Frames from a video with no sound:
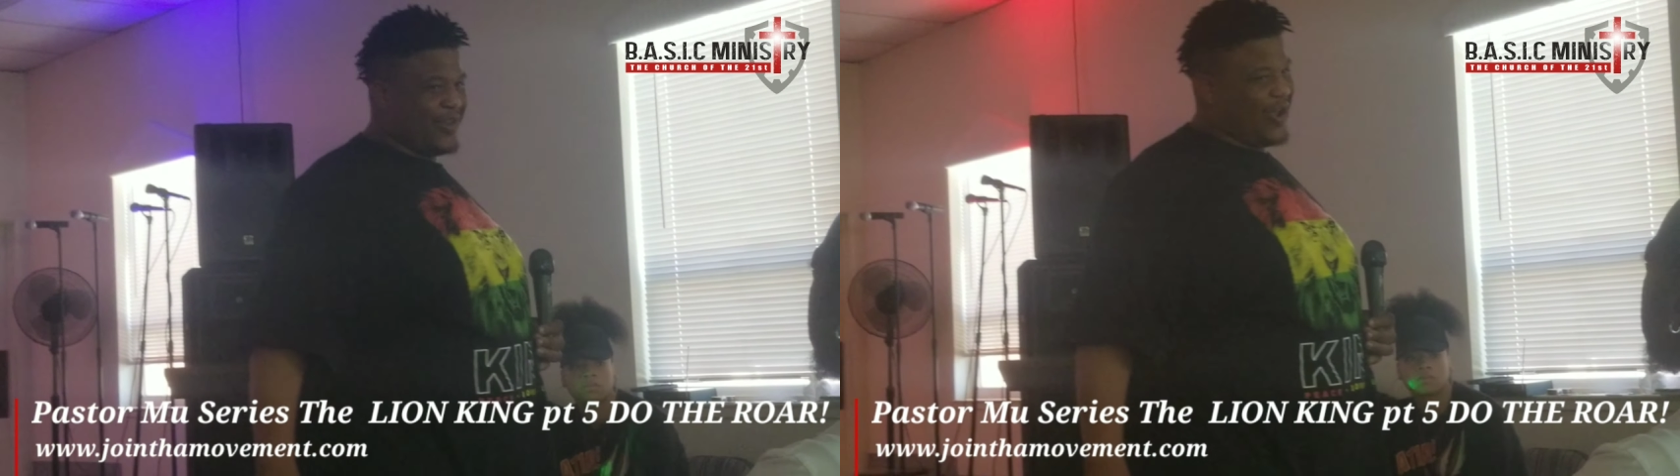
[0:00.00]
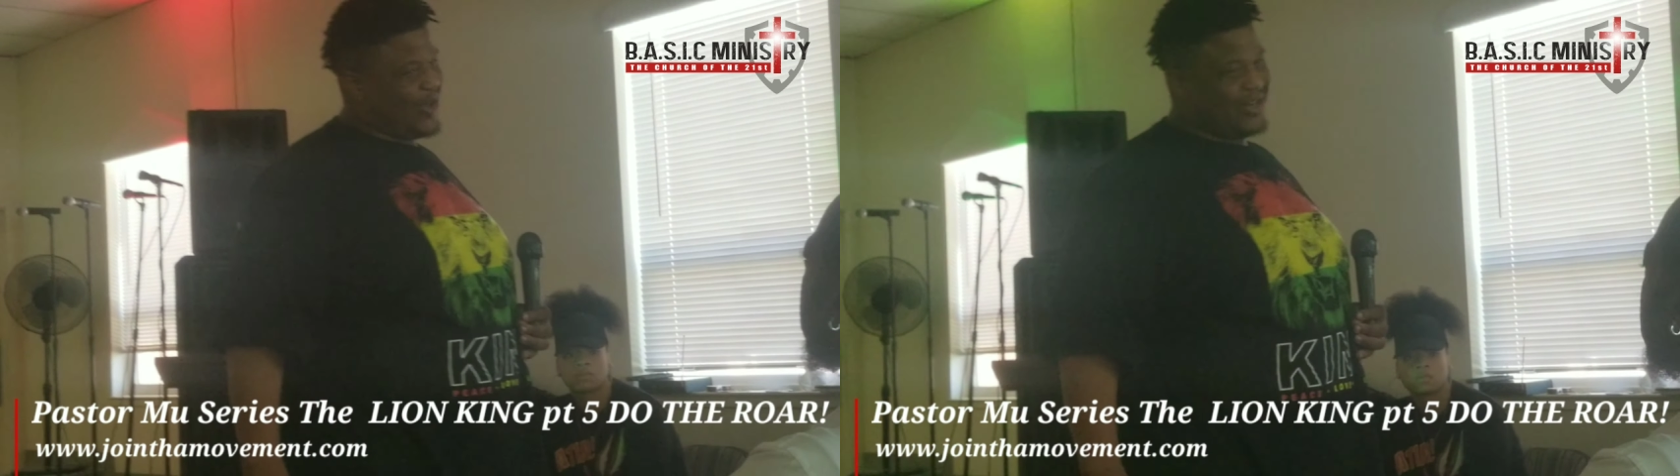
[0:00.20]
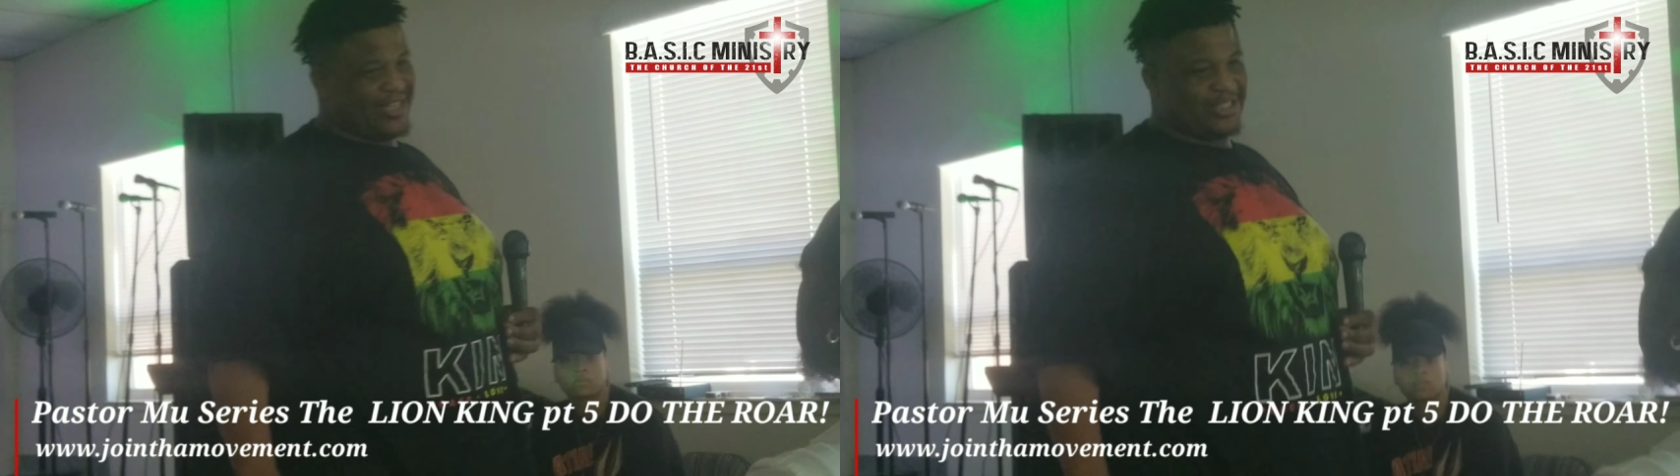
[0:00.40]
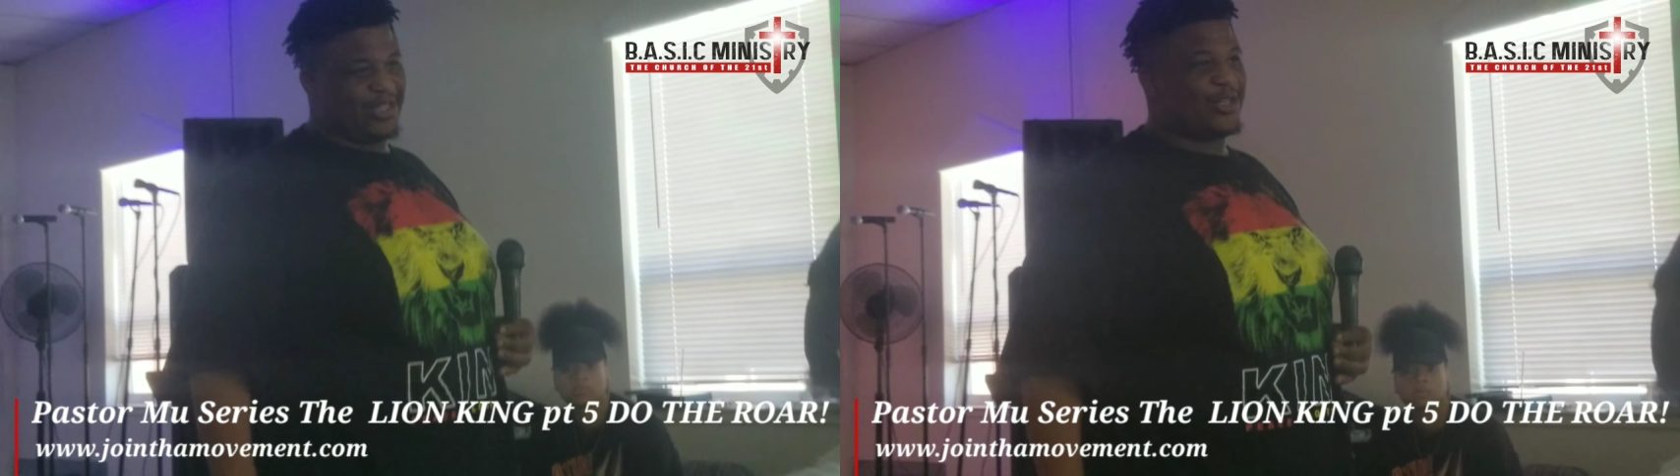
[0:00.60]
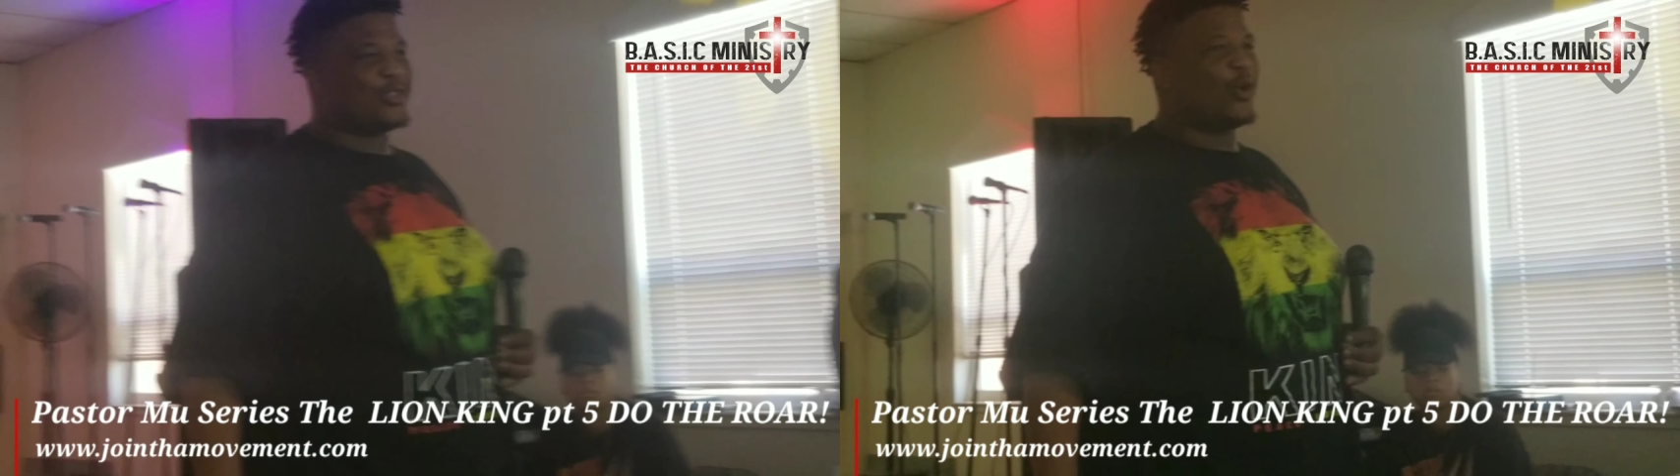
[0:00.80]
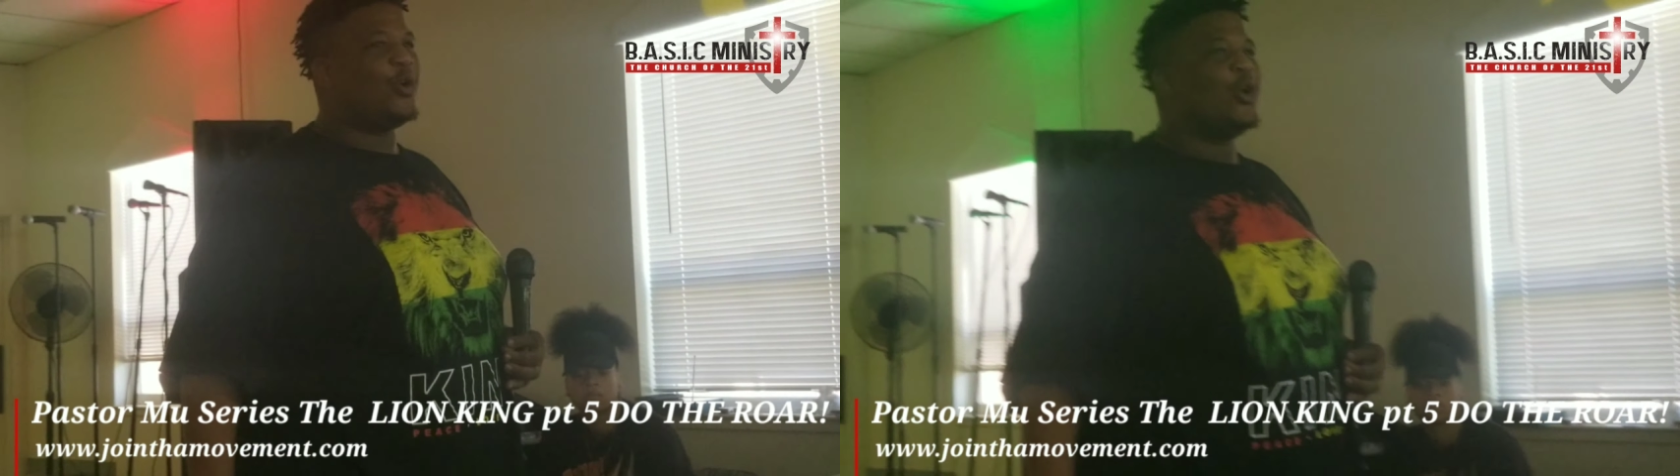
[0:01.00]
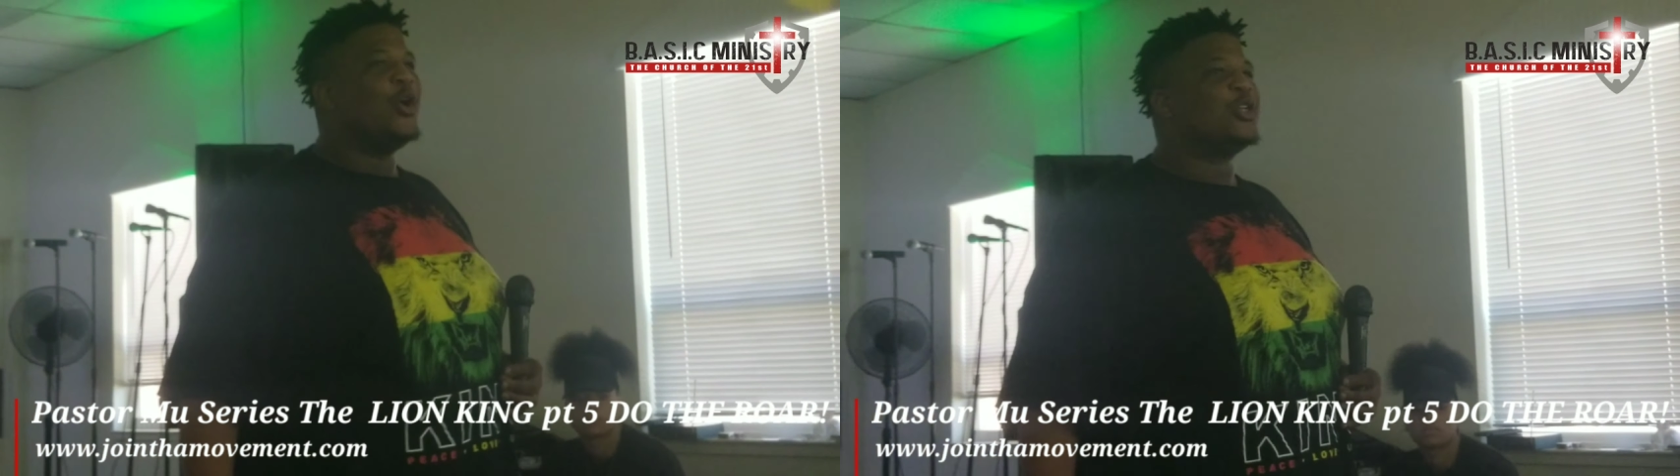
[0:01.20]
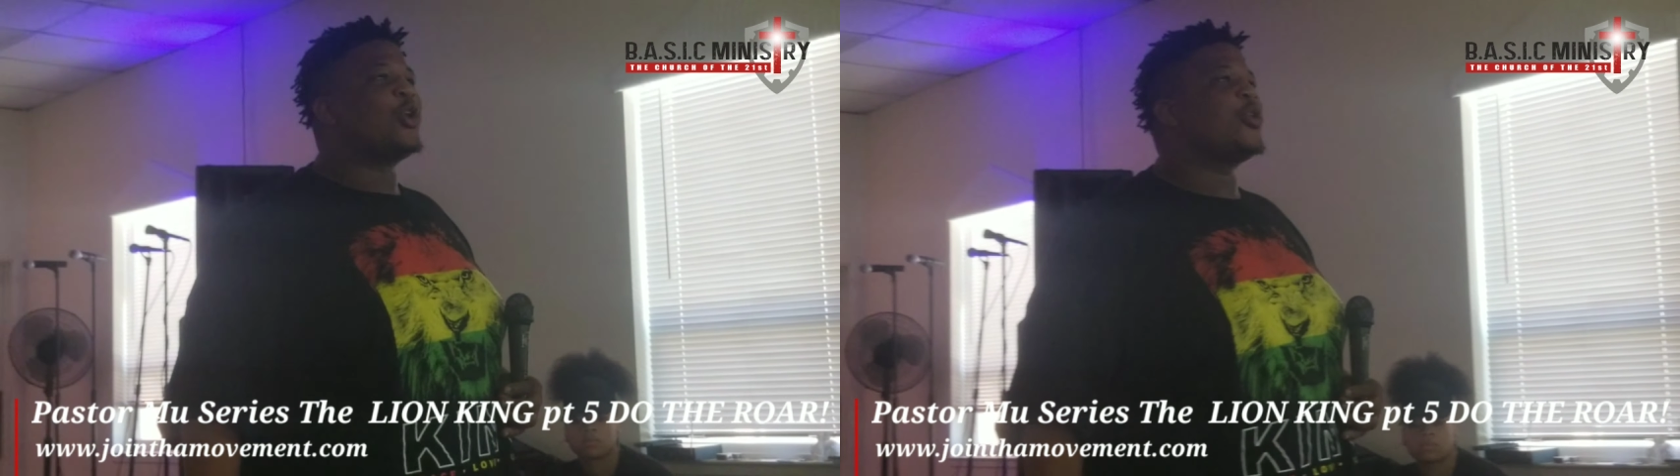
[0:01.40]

are y'all listening? Yeah, so, yeah. Mm-hmm.